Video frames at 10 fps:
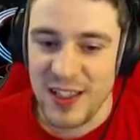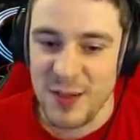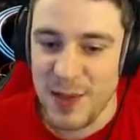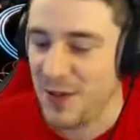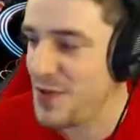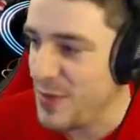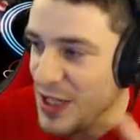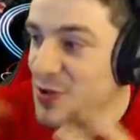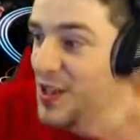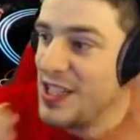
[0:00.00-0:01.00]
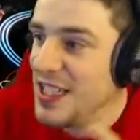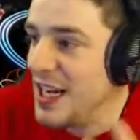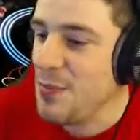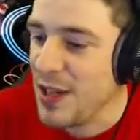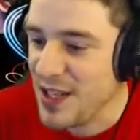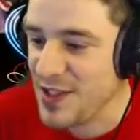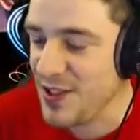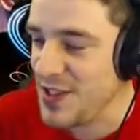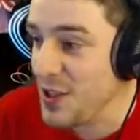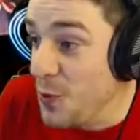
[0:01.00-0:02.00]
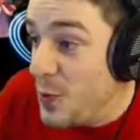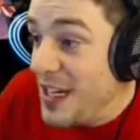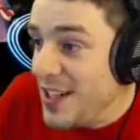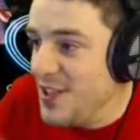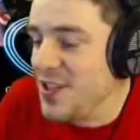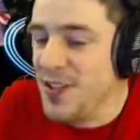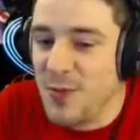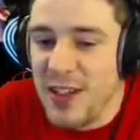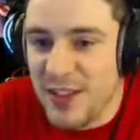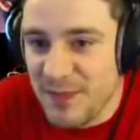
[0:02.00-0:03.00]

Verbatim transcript: make for some interesting gameplay styles in a wing as well.